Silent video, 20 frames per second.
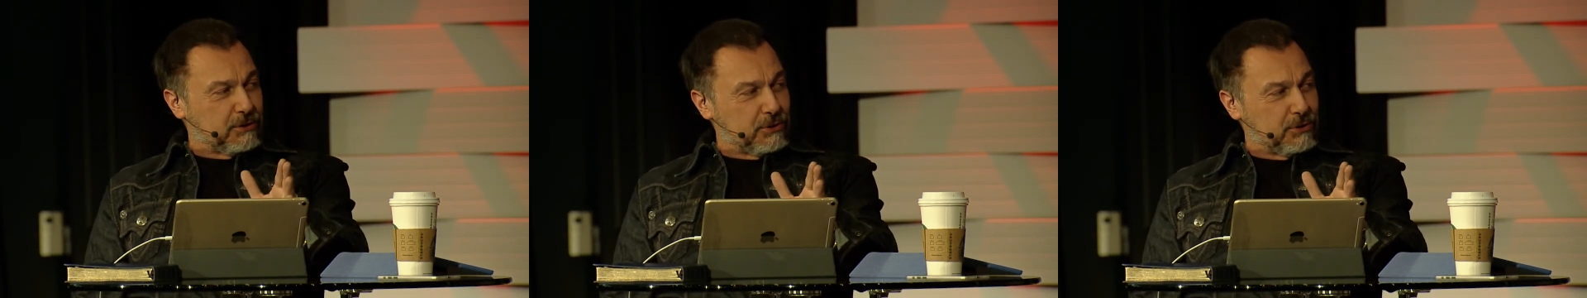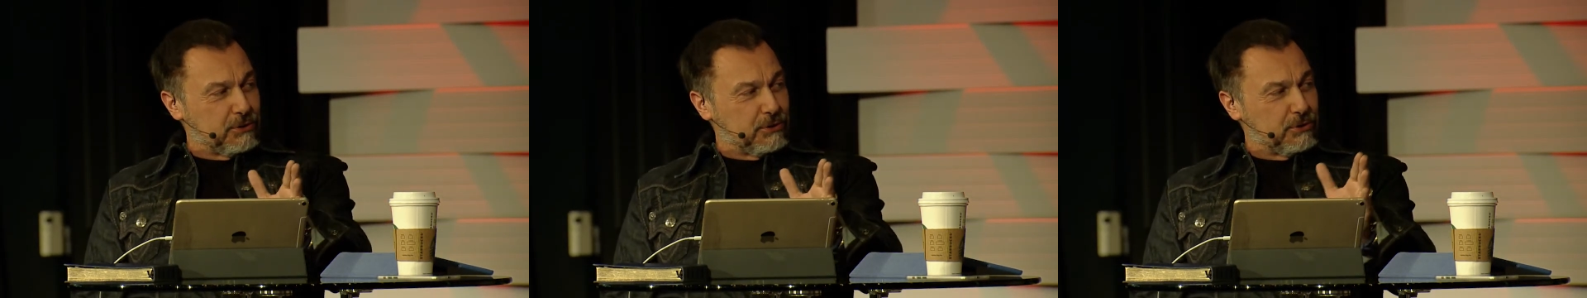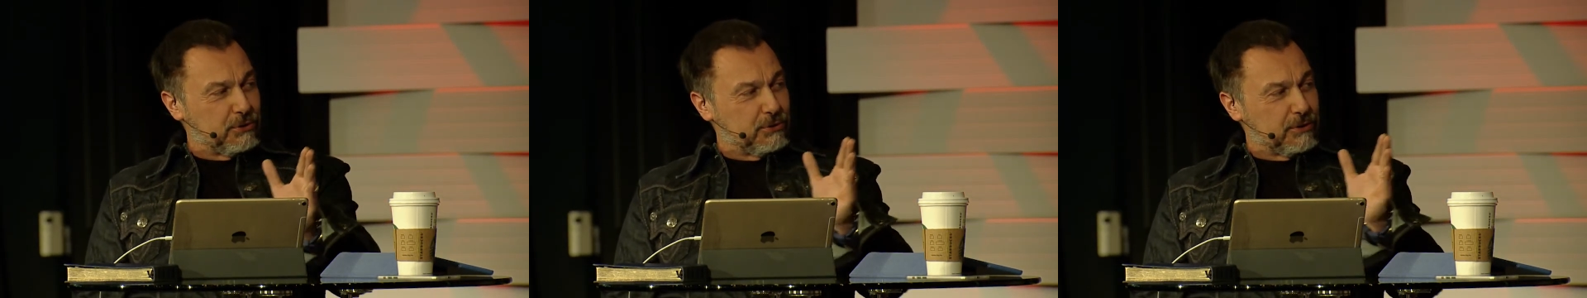
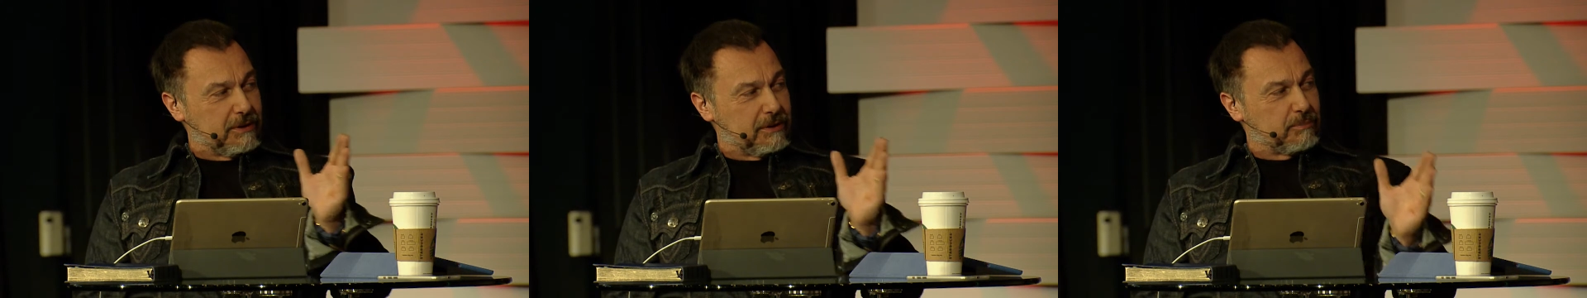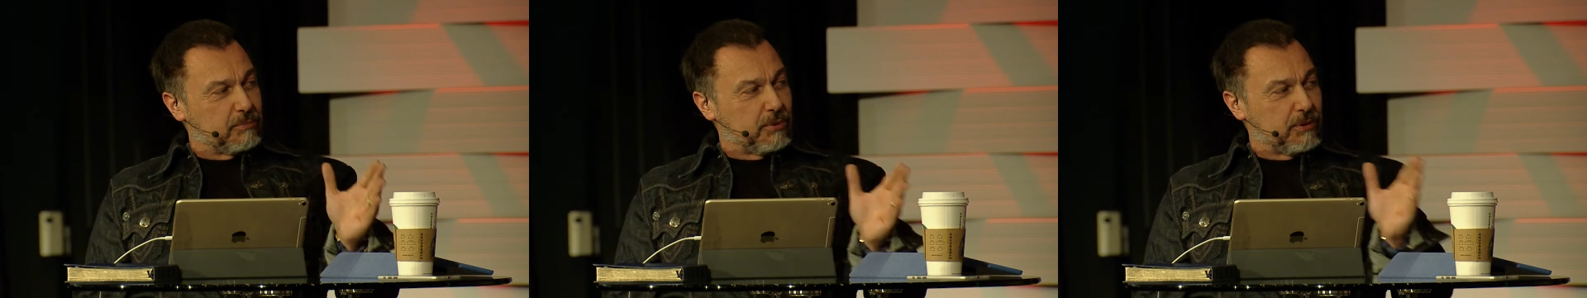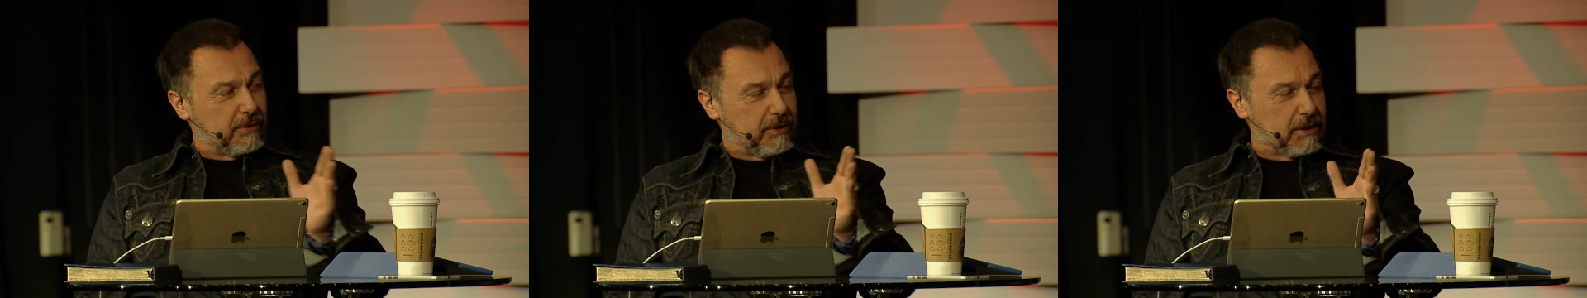to
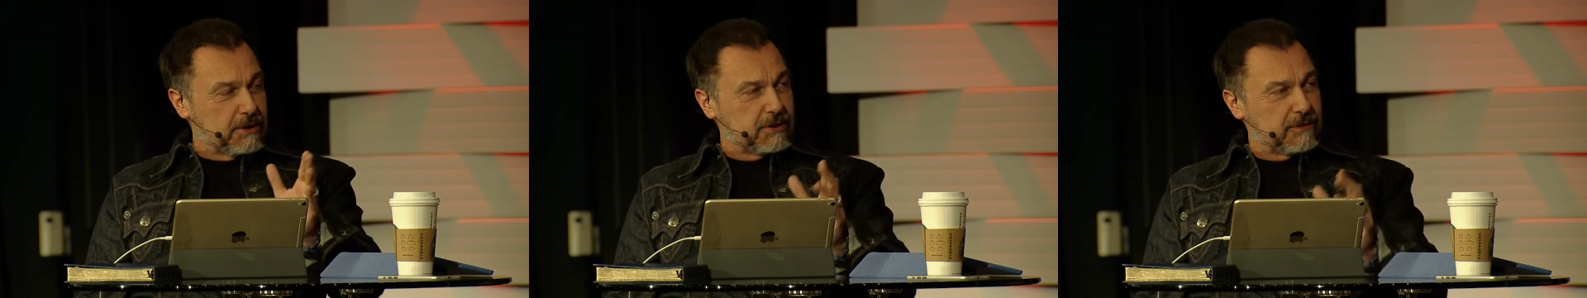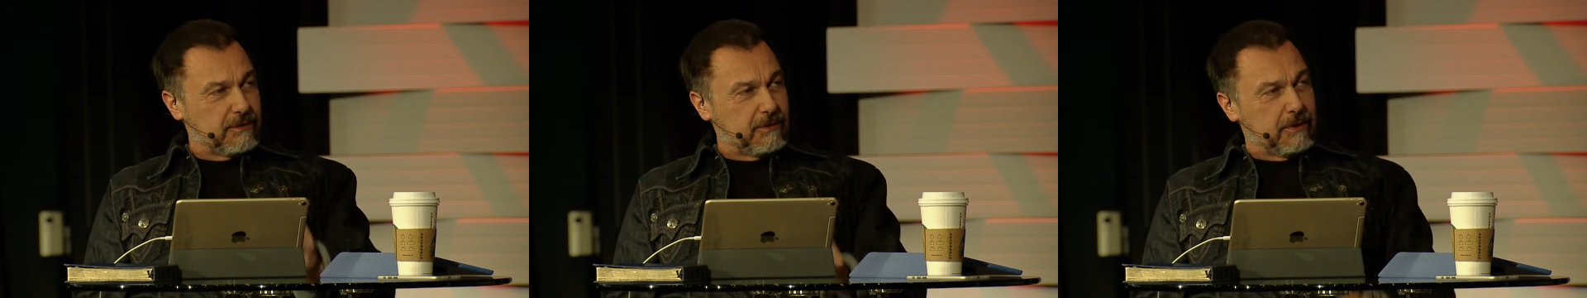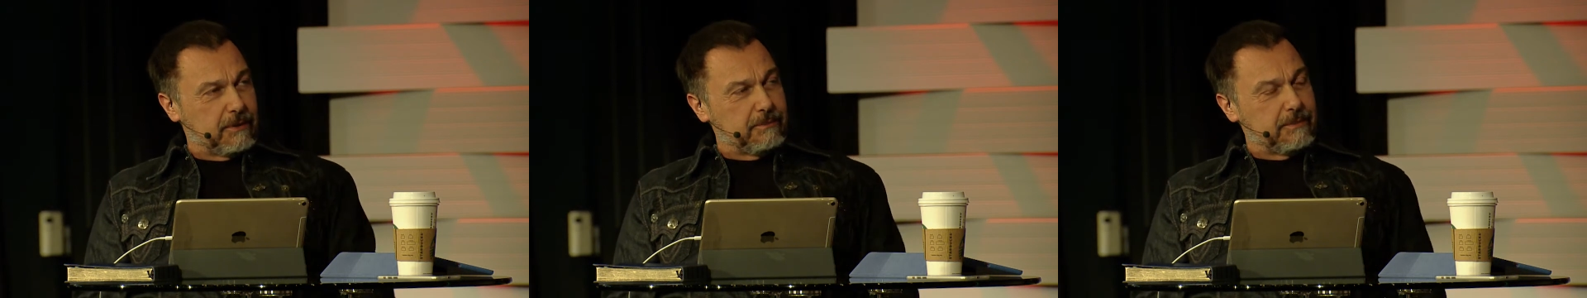and progressed
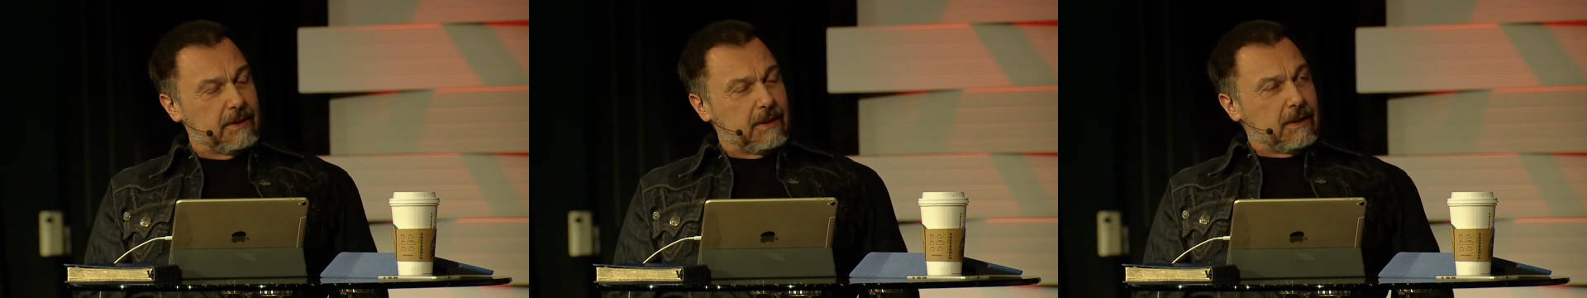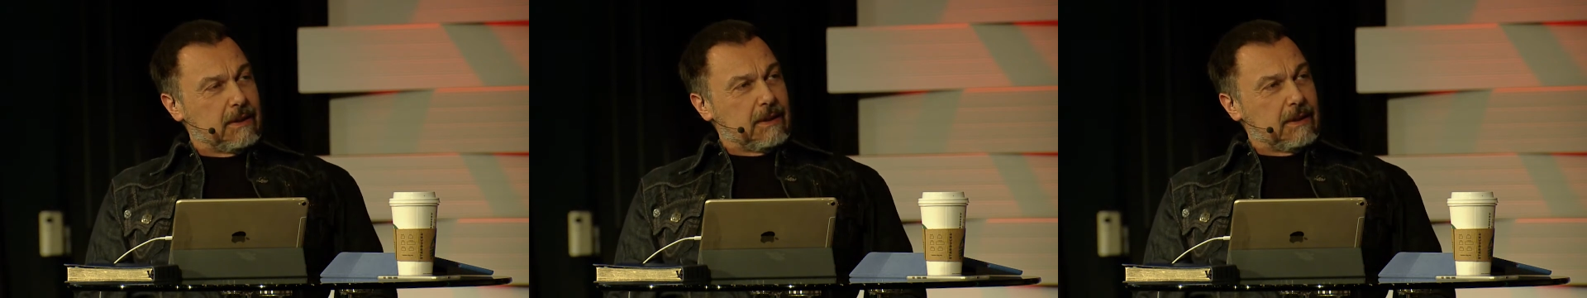from.